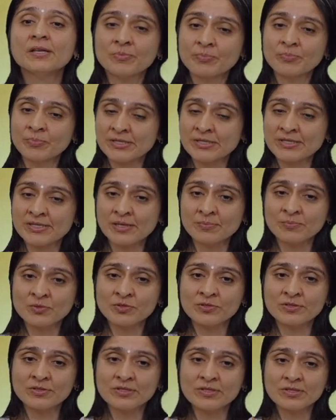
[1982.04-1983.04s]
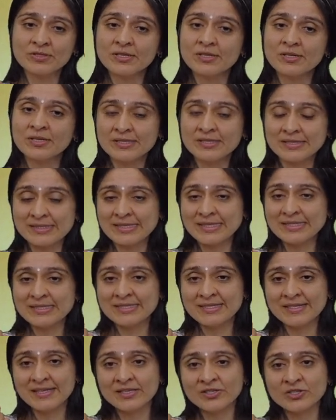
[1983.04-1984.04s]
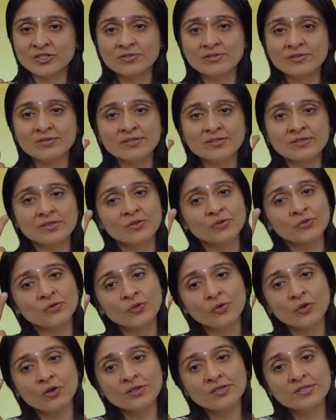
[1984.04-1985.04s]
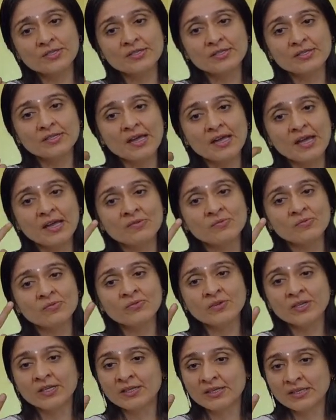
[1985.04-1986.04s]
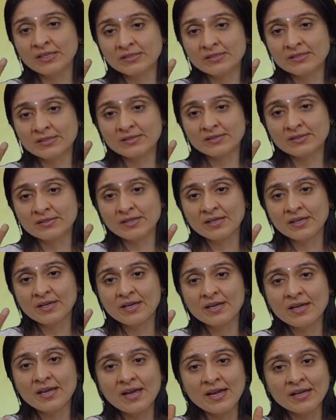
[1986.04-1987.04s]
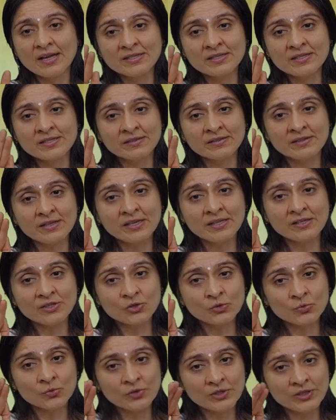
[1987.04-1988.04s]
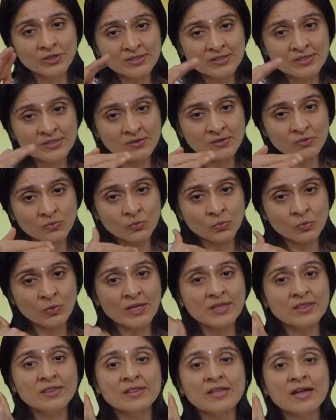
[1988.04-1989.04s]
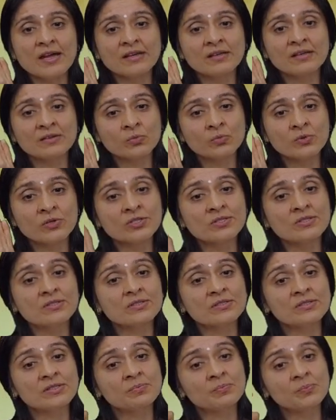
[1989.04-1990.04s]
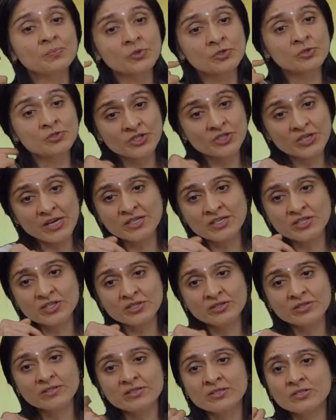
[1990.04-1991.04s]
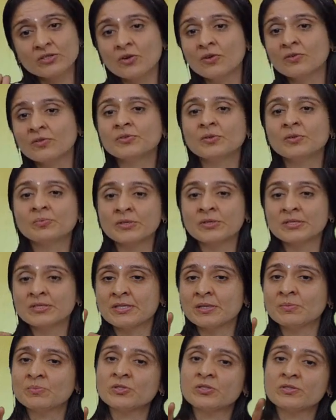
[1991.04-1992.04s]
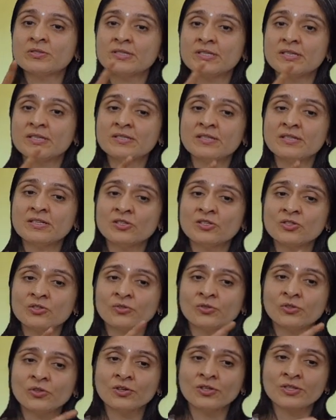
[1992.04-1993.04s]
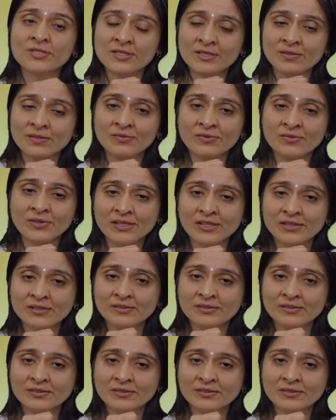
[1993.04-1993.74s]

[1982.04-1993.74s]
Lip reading: perceptions, sensations, thoughts, and feelings, and turning towards the one that was the projectionist of the perception, sensation, thoughts, and feeling.